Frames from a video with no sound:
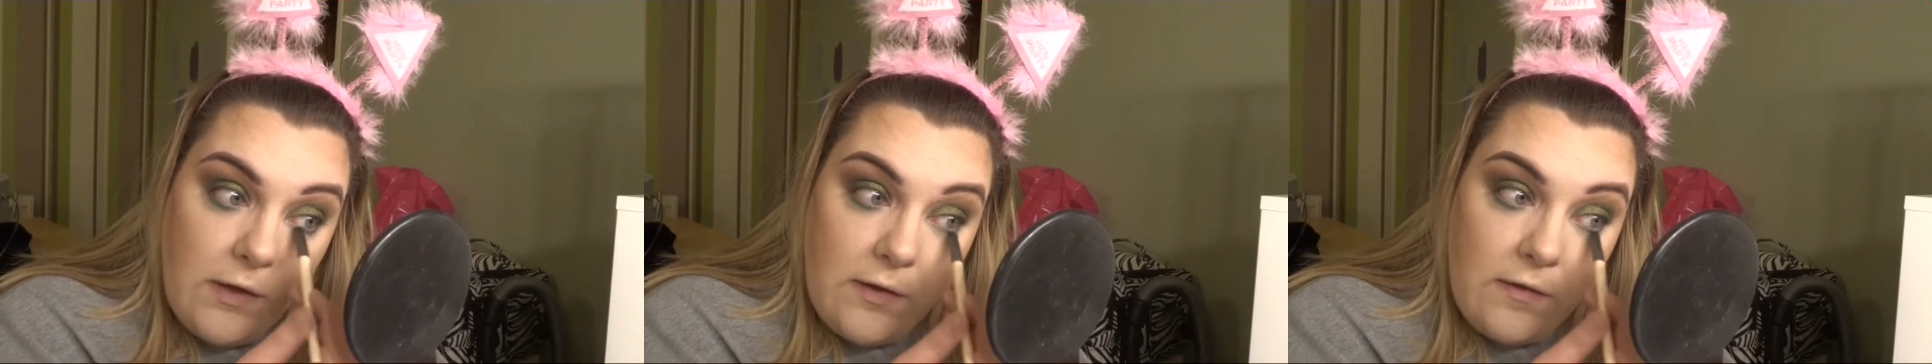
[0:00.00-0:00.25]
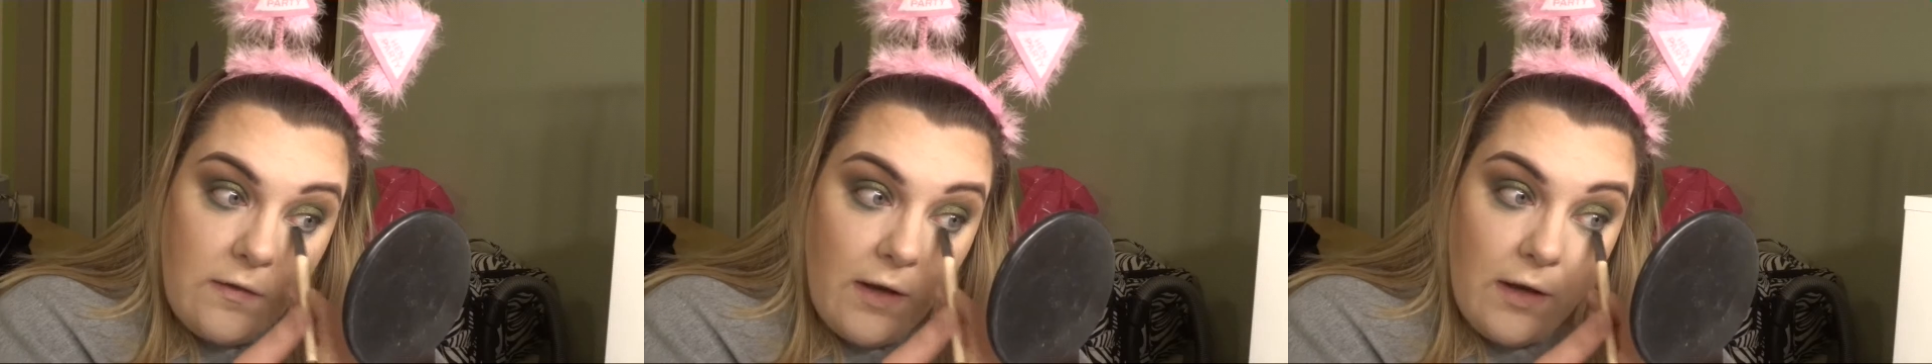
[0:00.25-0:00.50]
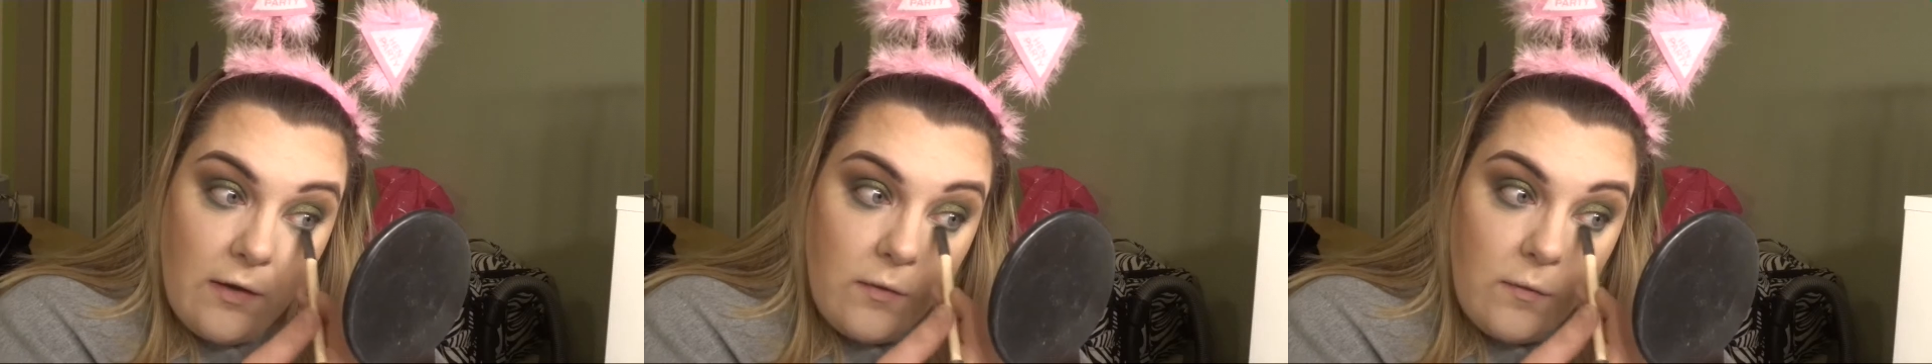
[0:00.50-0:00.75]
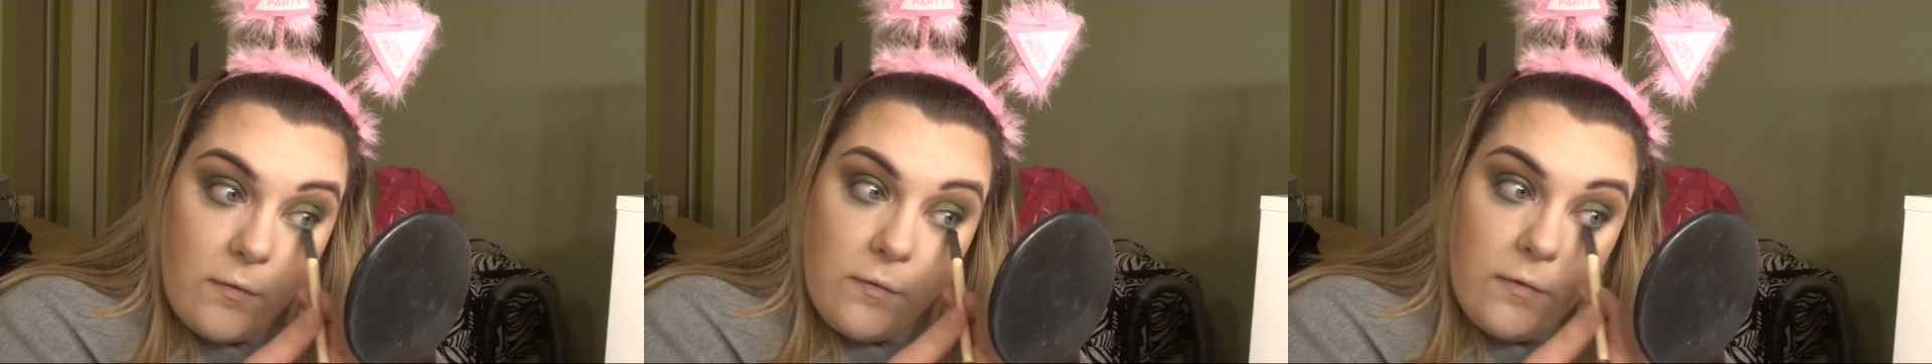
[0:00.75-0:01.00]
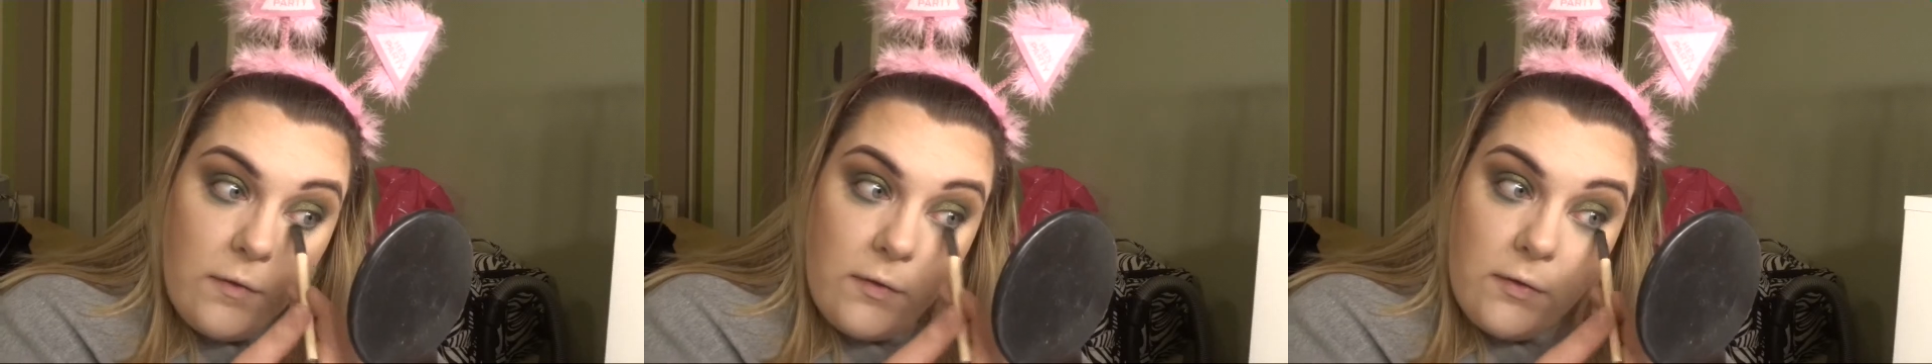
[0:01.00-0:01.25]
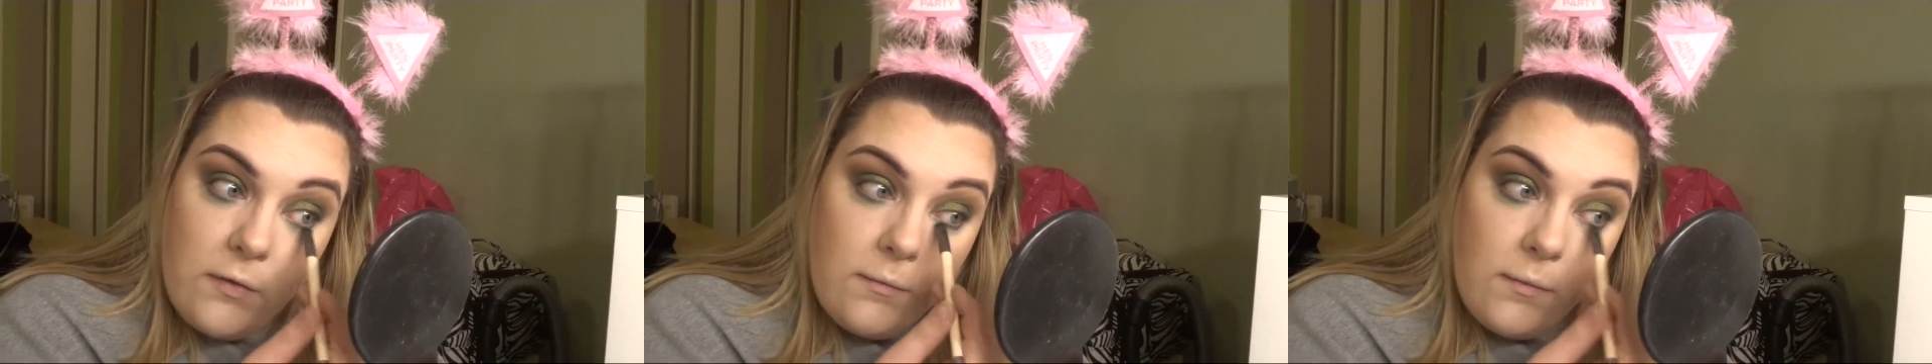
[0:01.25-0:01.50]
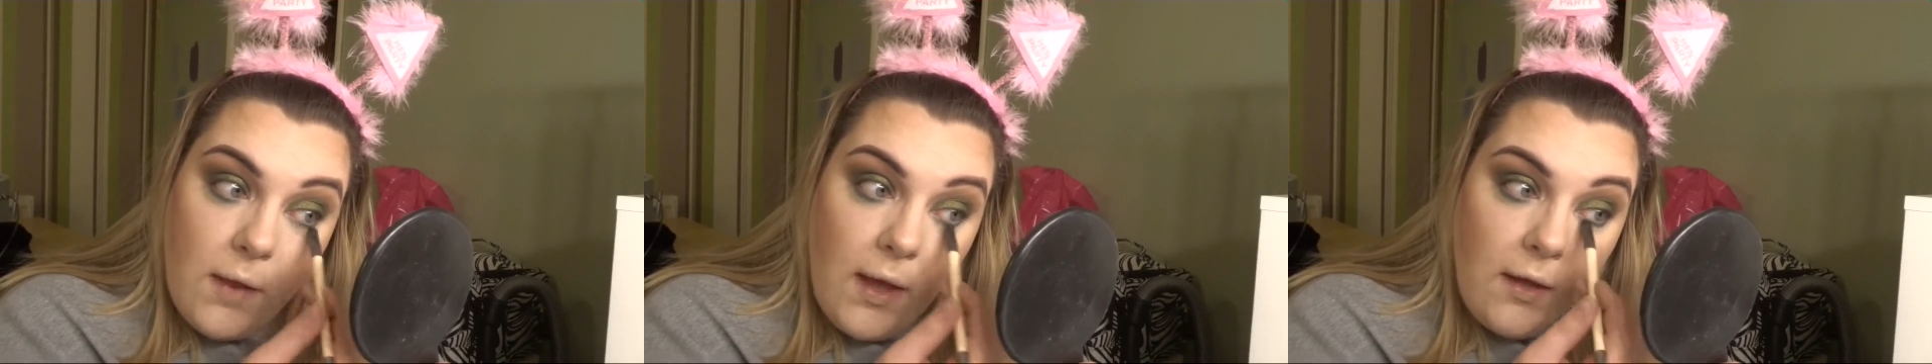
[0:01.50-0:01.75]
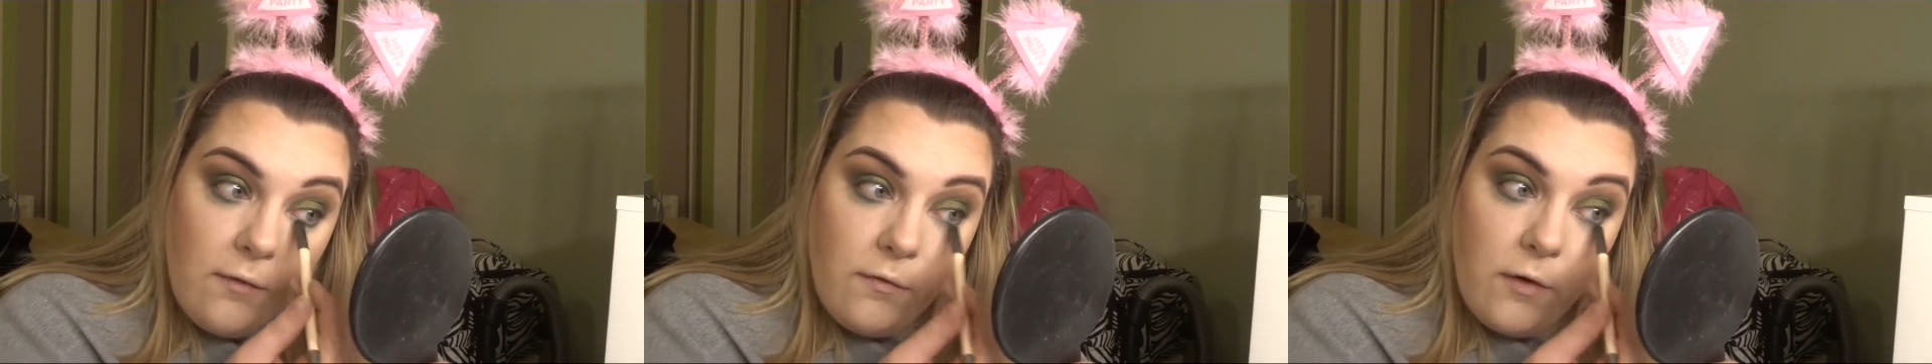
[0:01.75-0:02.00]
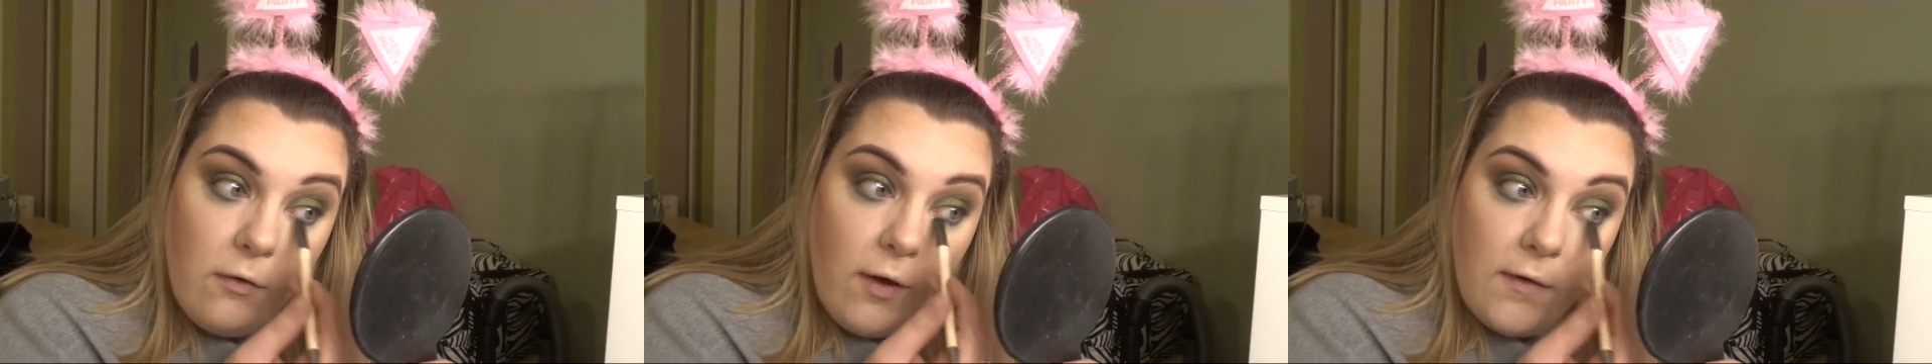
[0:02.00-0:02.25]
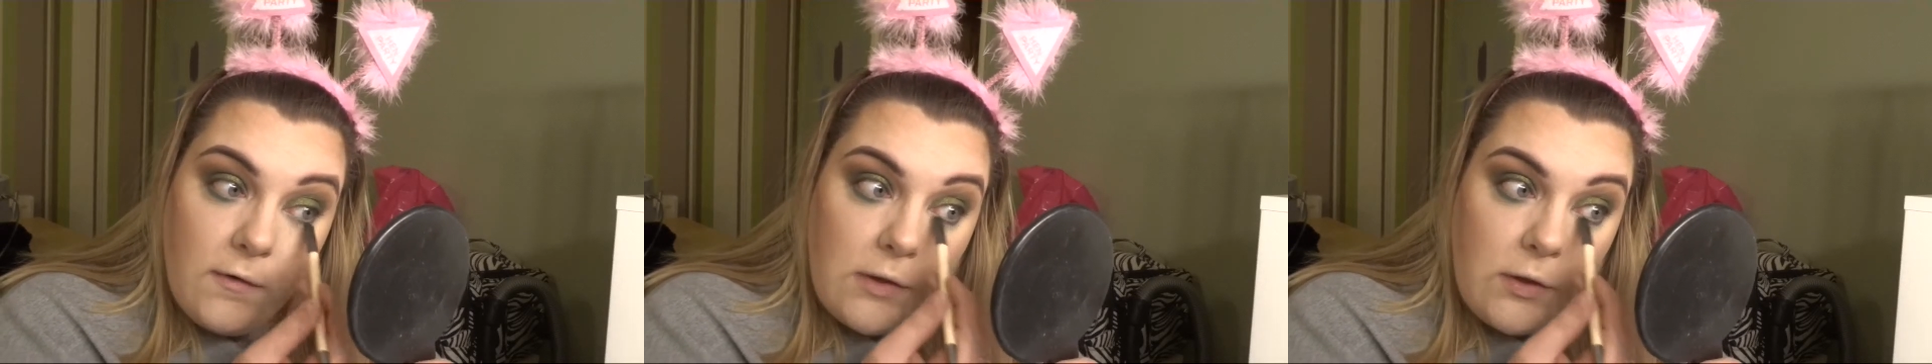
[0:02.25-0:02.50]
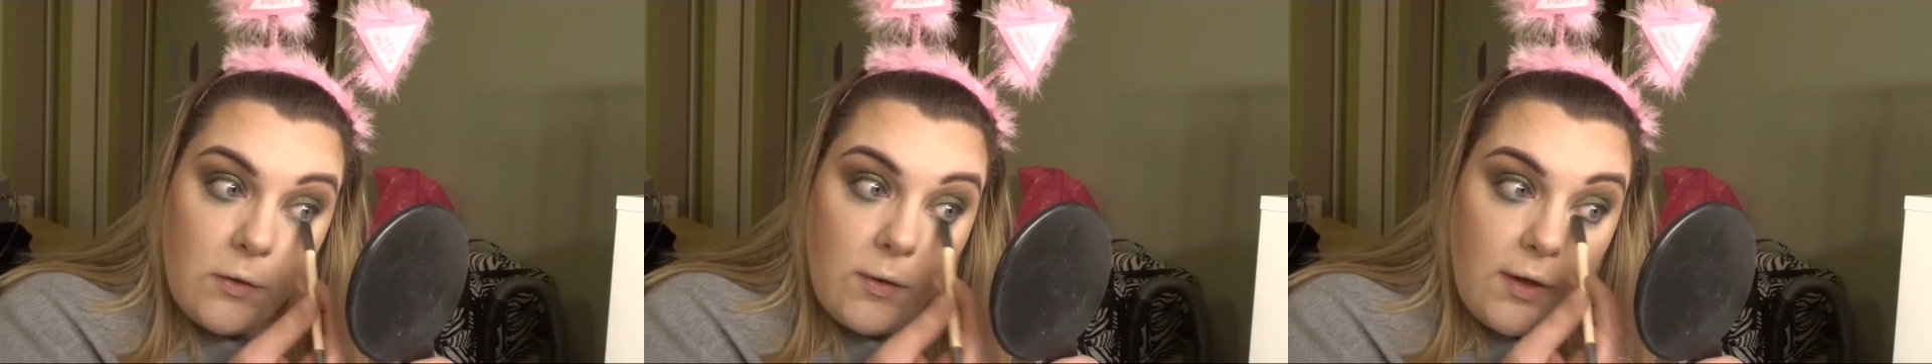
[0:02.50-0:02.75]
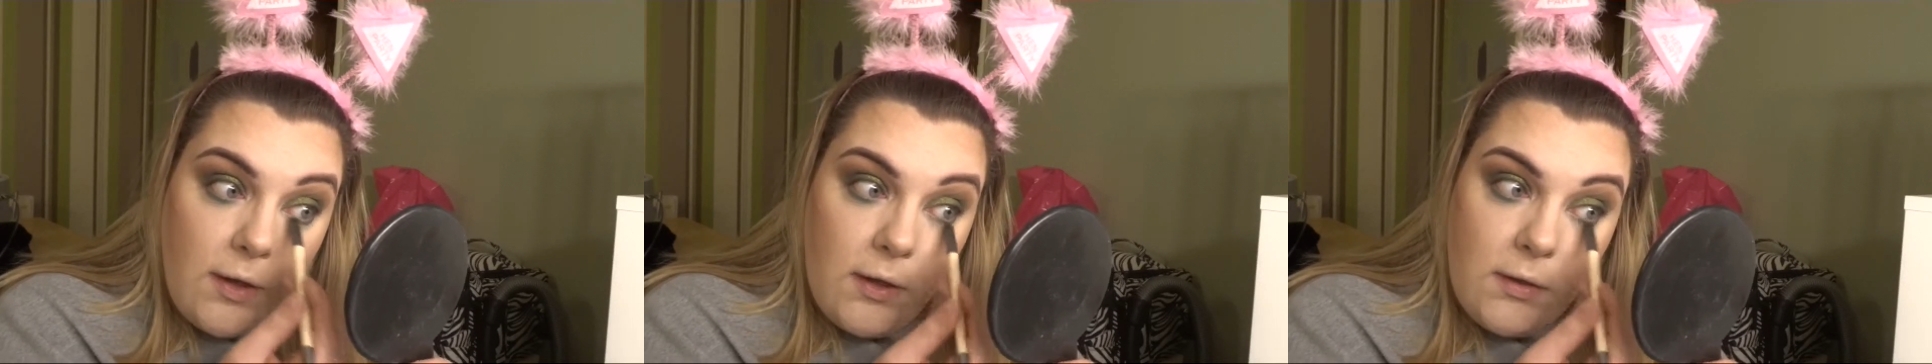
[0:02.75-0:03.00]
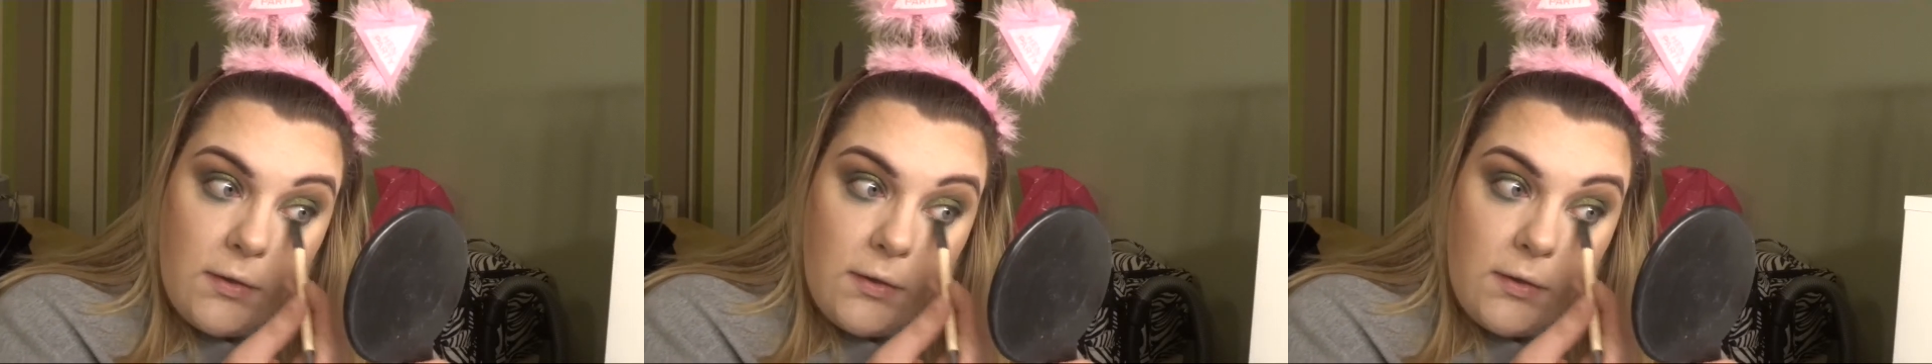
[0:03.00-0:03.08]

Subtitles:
instead of like fluorescent green.